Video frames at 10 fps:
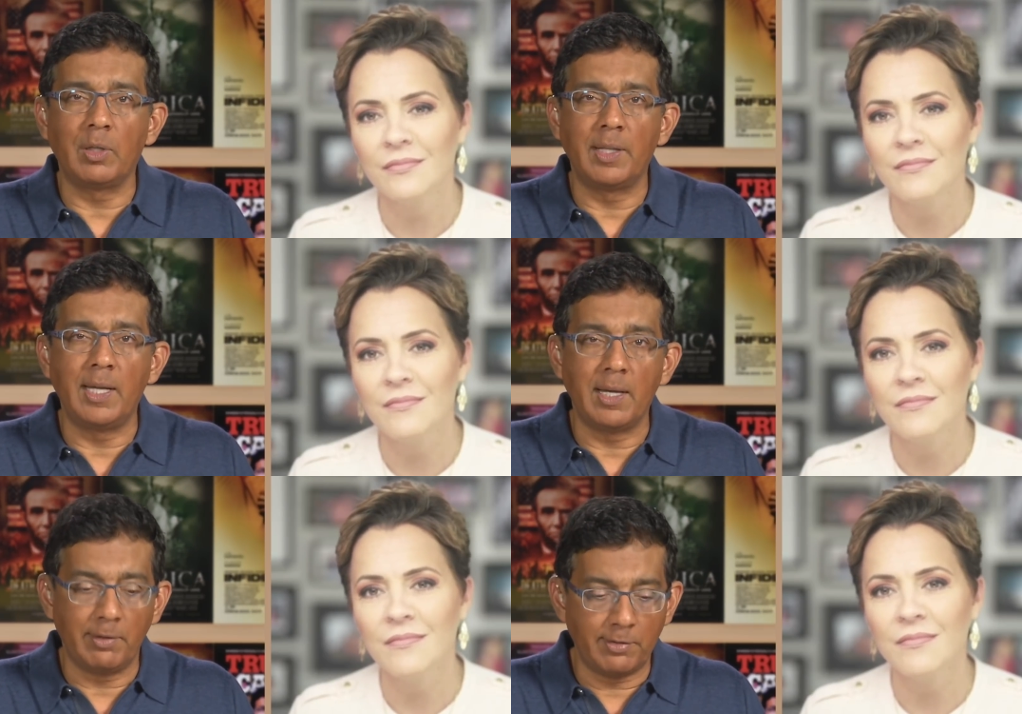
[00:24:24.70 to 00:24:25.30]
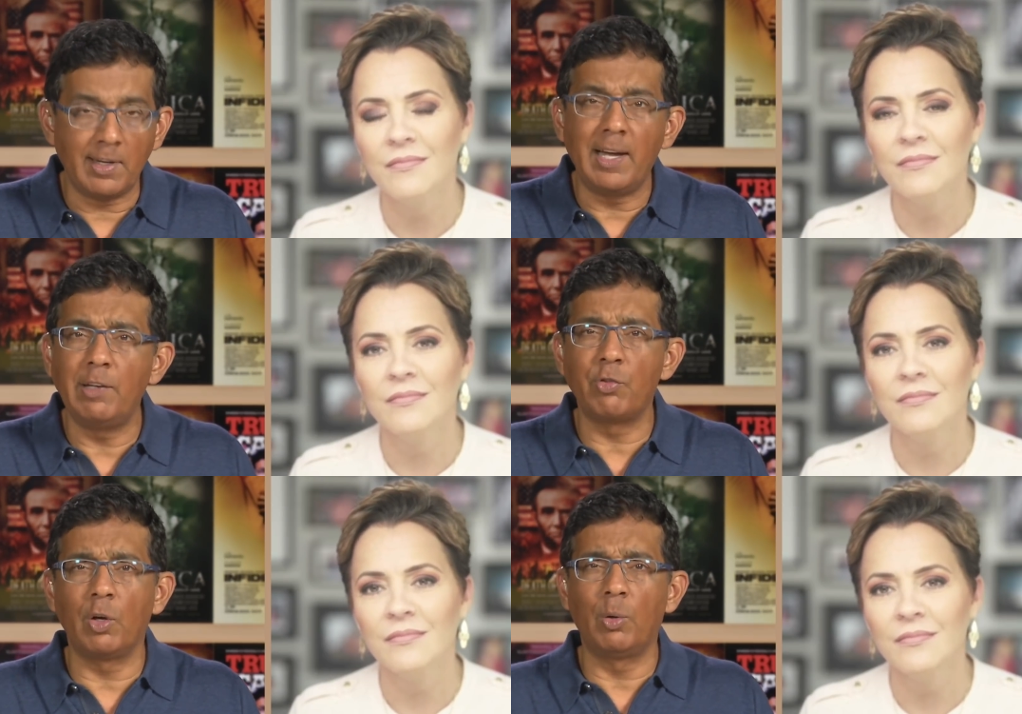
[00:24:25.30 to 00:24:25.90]
Speaker 1: on the other
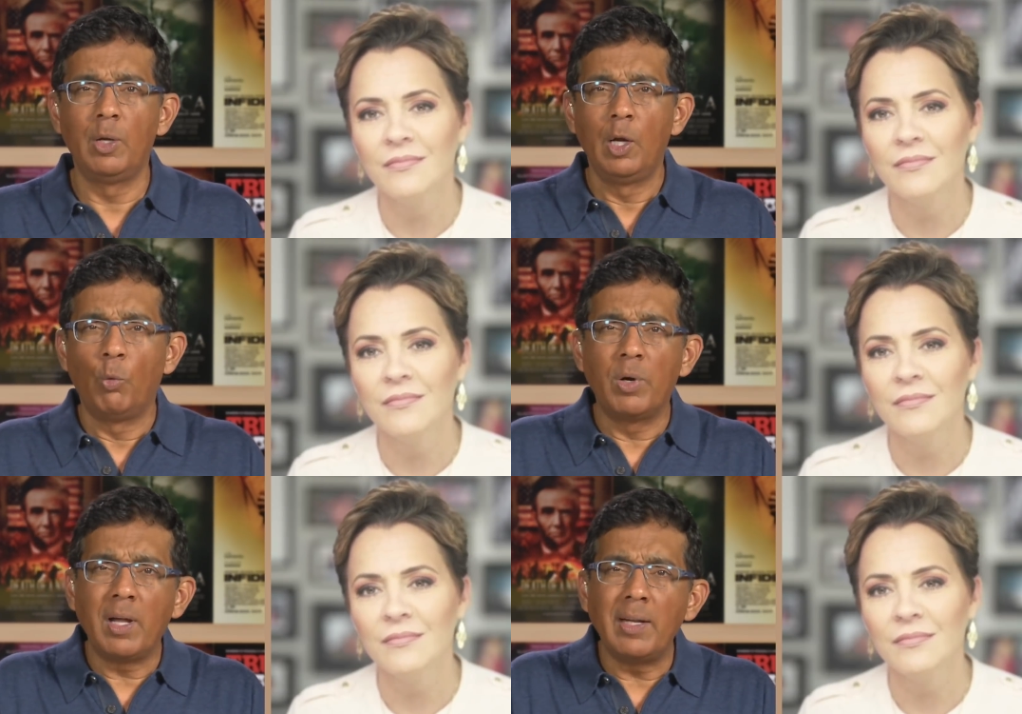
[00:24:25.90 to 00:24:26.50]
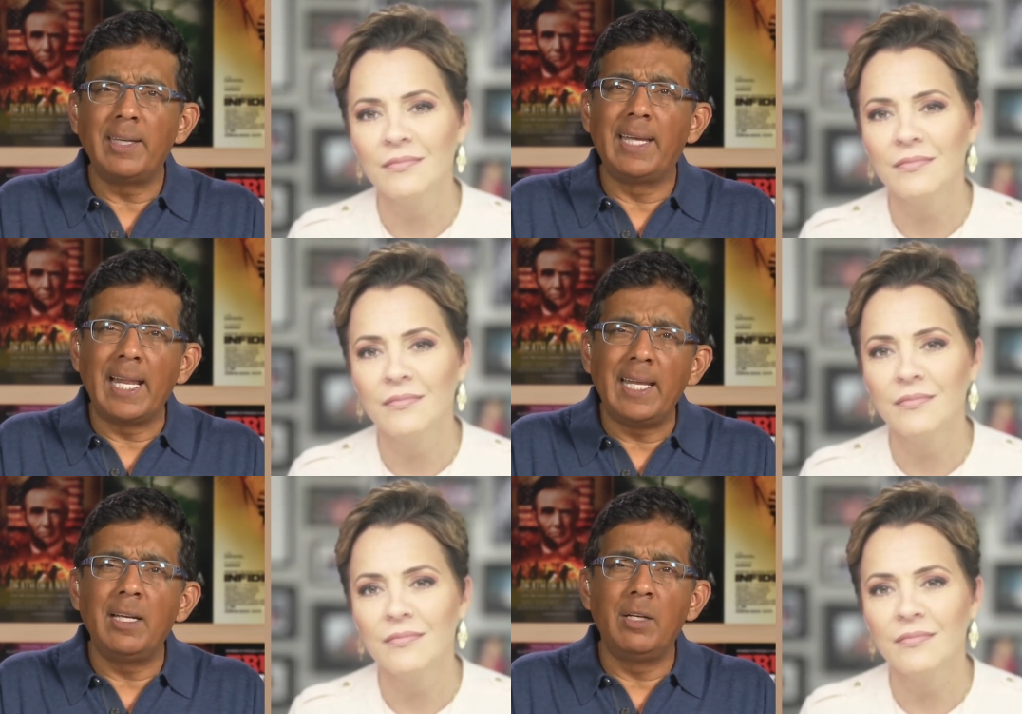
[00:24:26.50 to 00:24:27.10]
side, so we're not
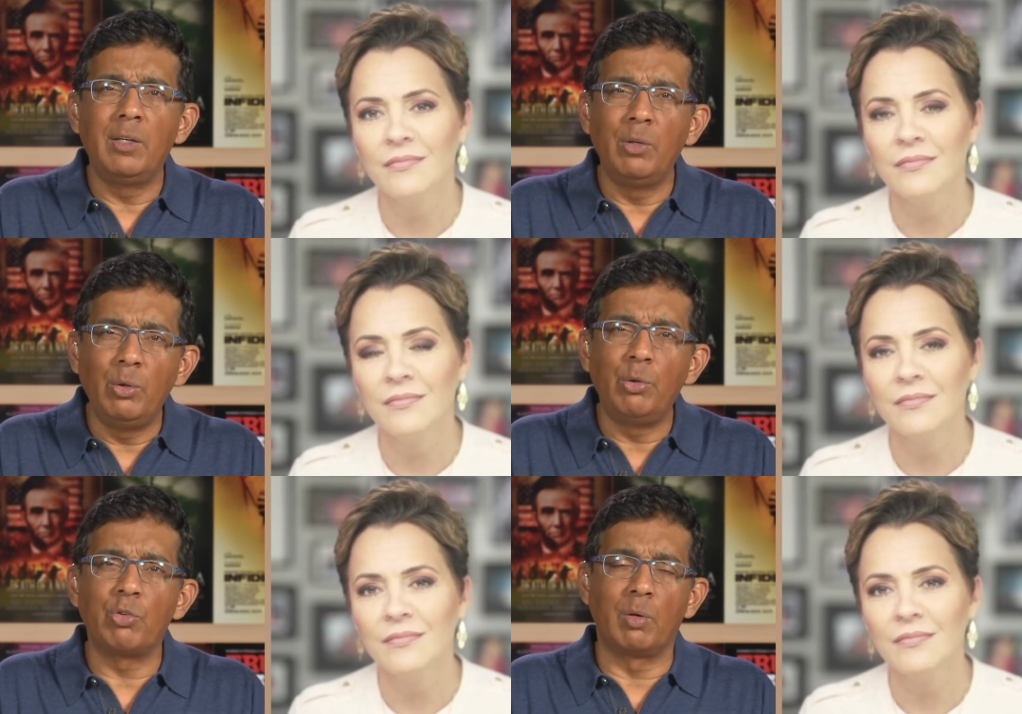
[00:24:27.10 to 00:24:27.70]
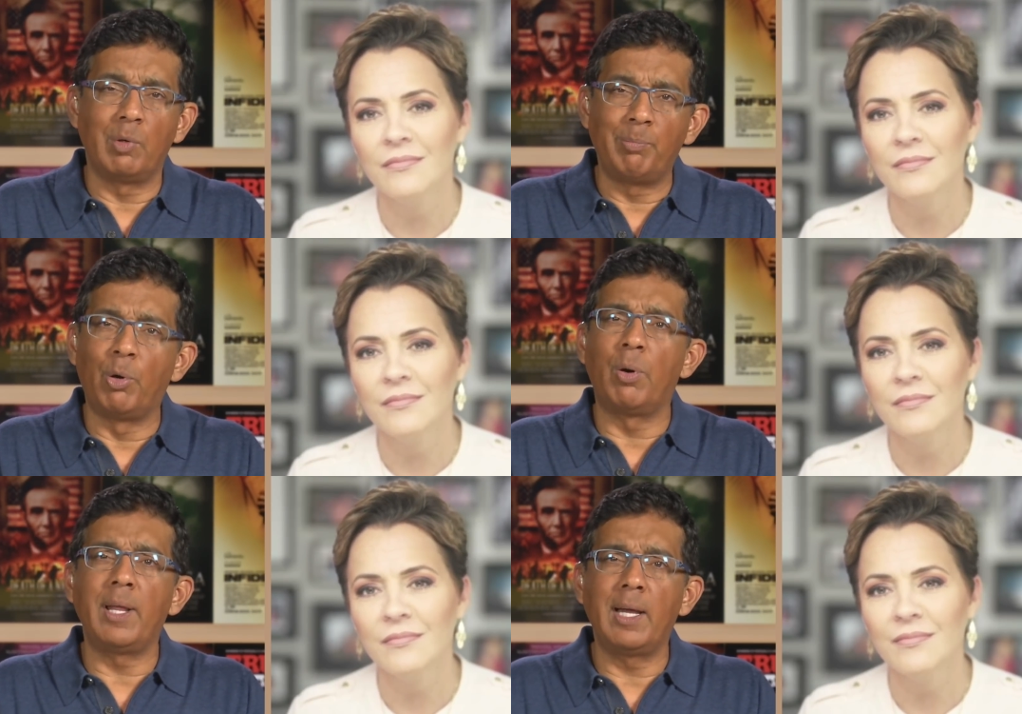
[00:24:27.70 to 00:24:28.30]
getting news or
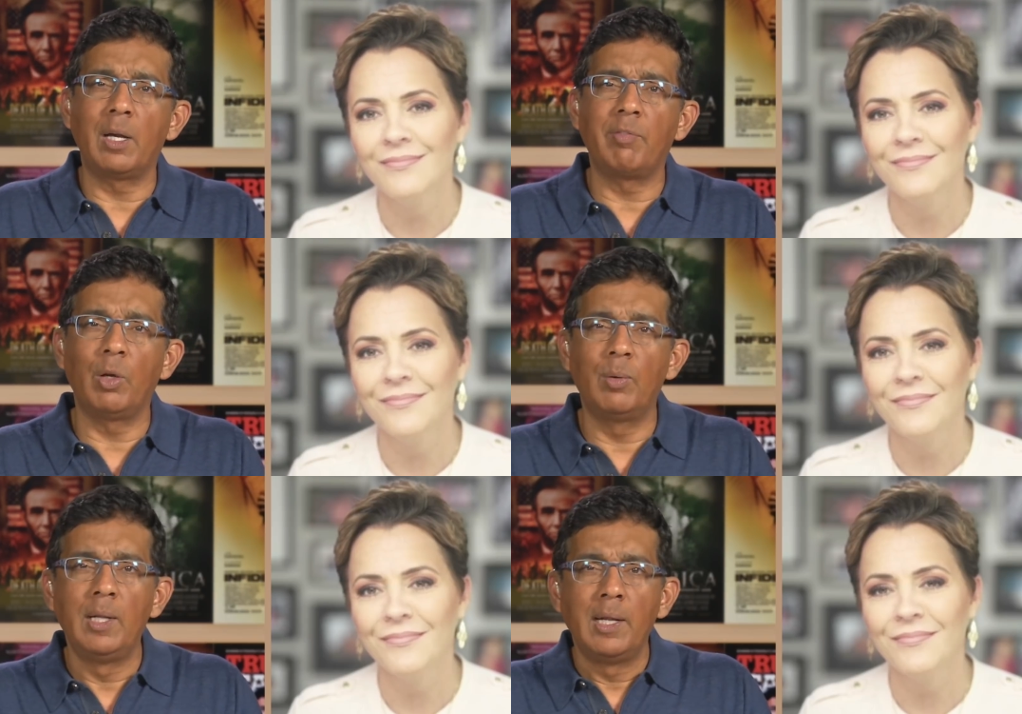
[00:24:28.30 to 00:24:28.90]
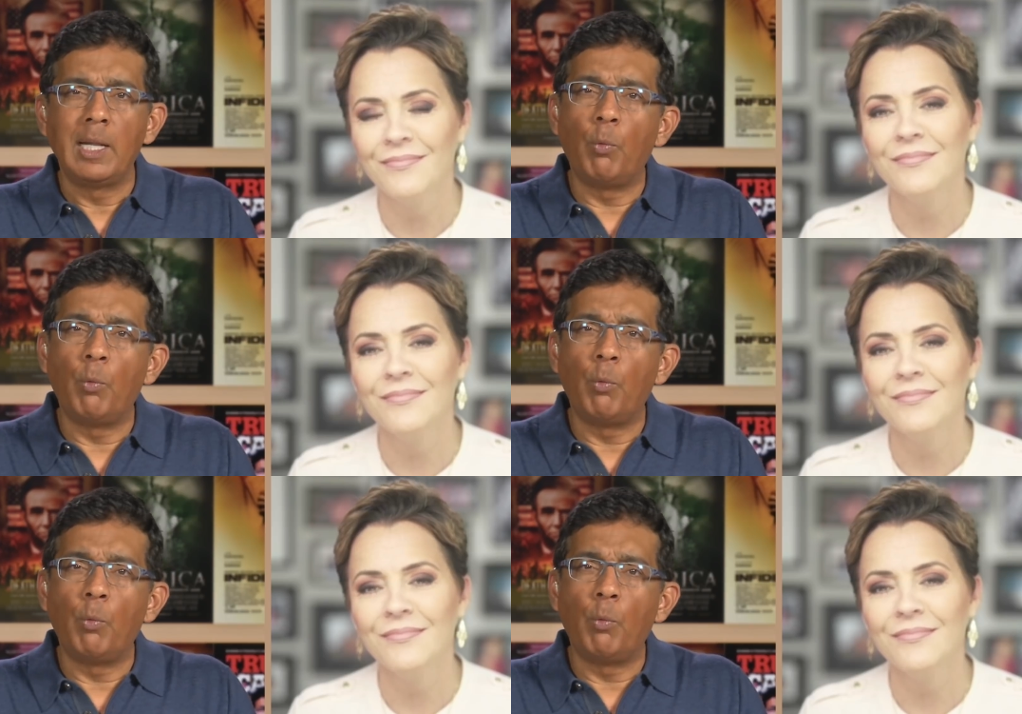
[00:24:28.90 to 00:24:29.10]
reporting out of you.